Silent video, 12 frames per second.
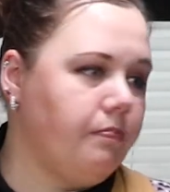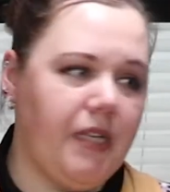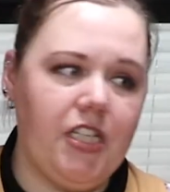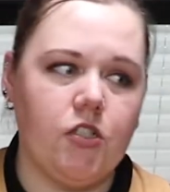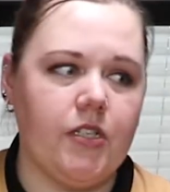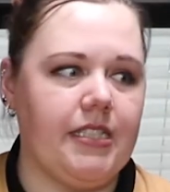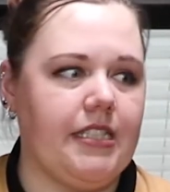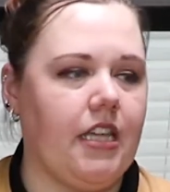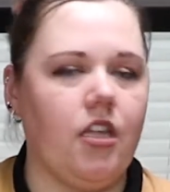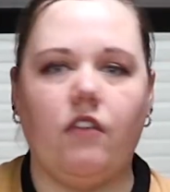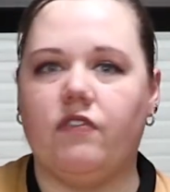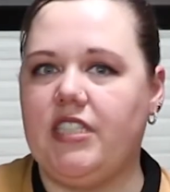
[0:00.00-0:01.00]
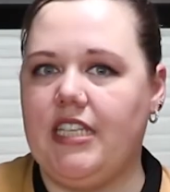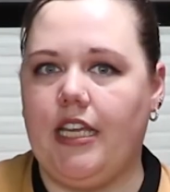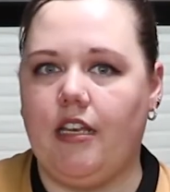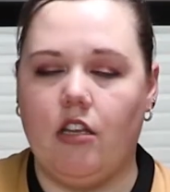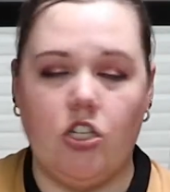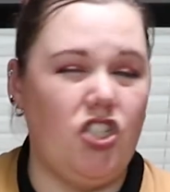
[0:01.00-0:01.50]
Pinterest that you've
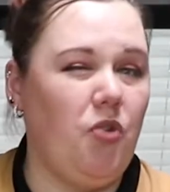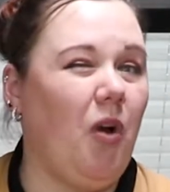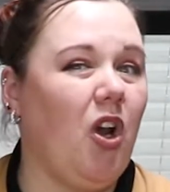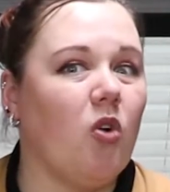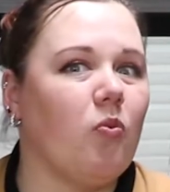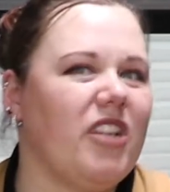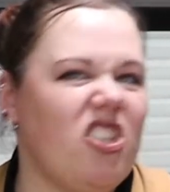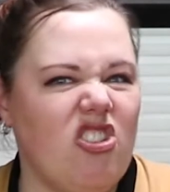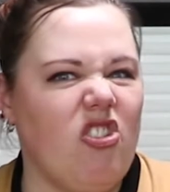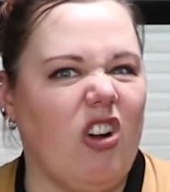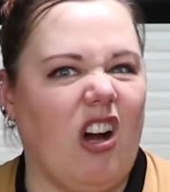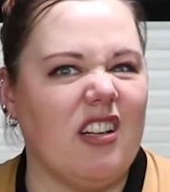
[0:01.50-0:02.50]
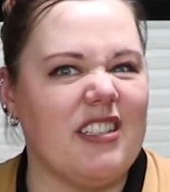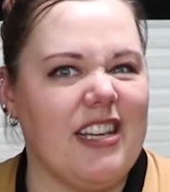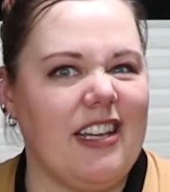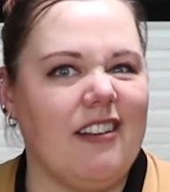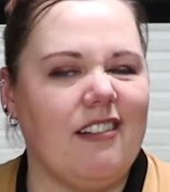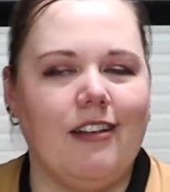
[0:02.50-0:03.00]
seen? Do you want original
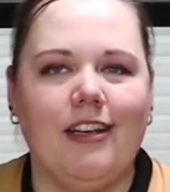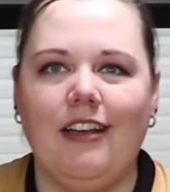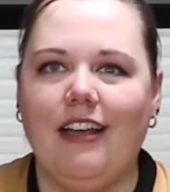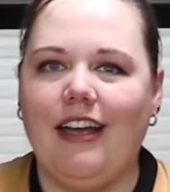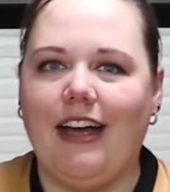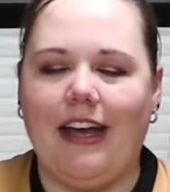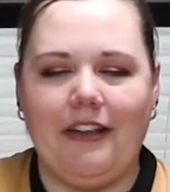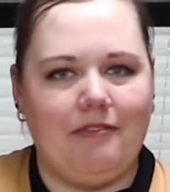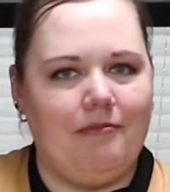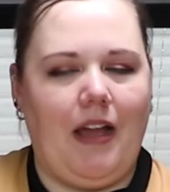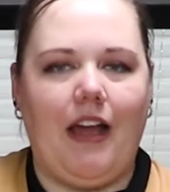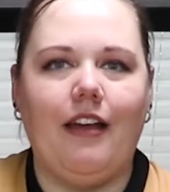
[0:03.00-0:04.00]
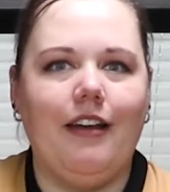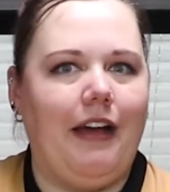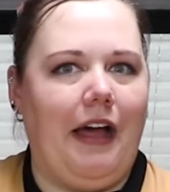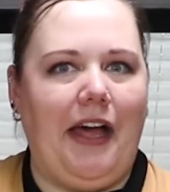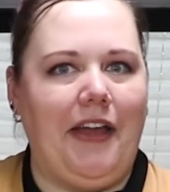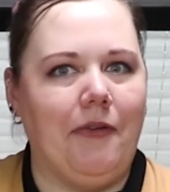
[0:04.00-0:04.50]
content? I
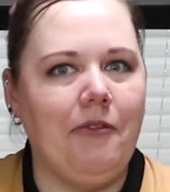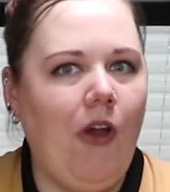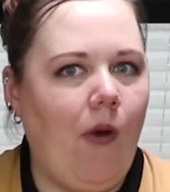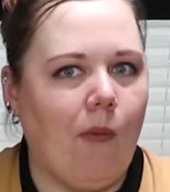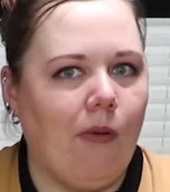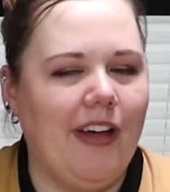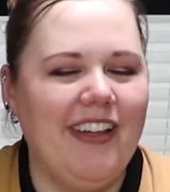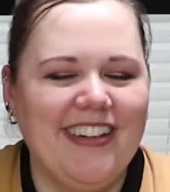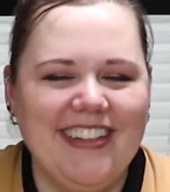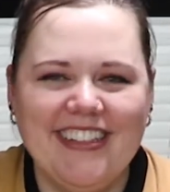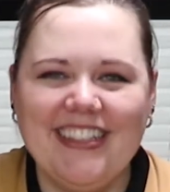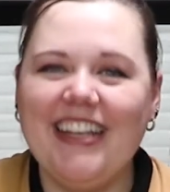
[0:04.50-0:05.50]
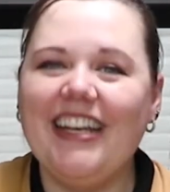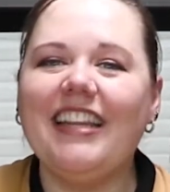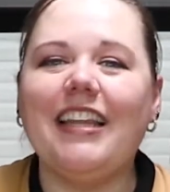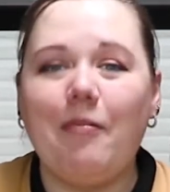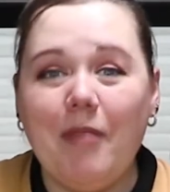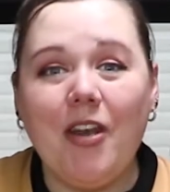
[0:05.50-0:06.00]
don't know.
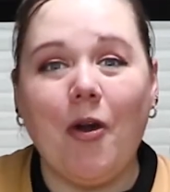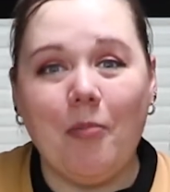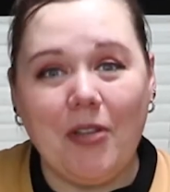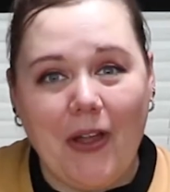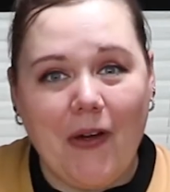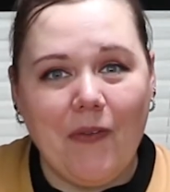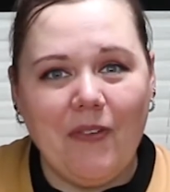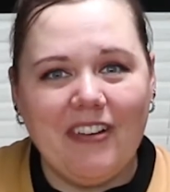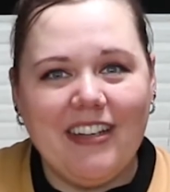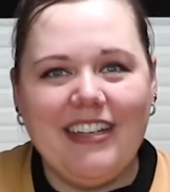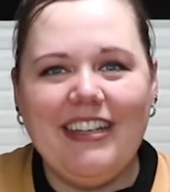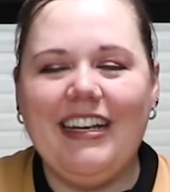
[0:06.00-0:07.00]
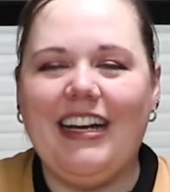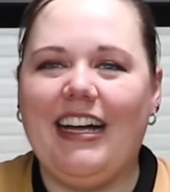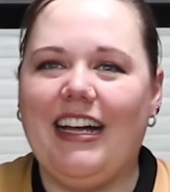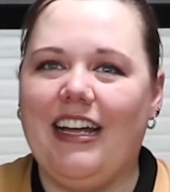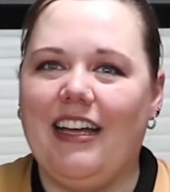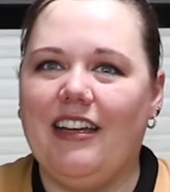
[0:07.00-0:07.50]
Let me know below.
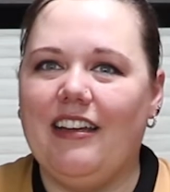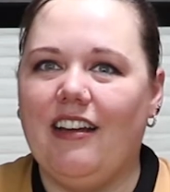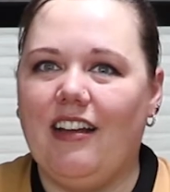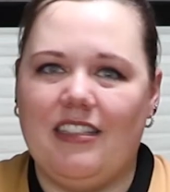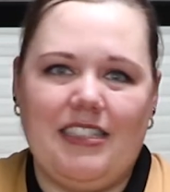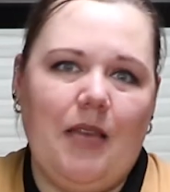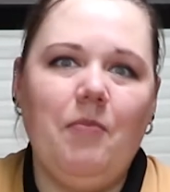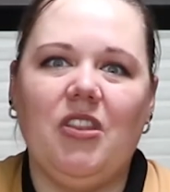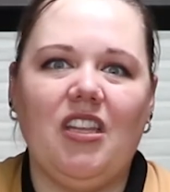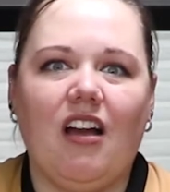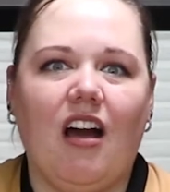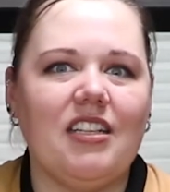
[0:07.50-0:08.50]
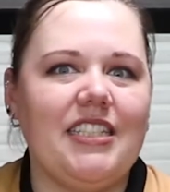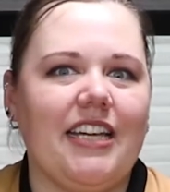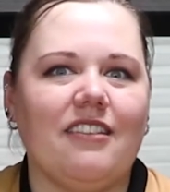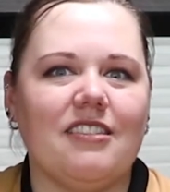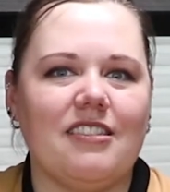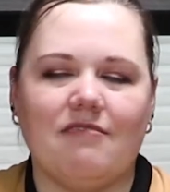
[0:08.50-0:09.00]
Same with the
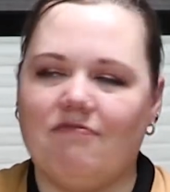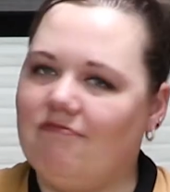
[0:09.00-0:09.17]
cocktails.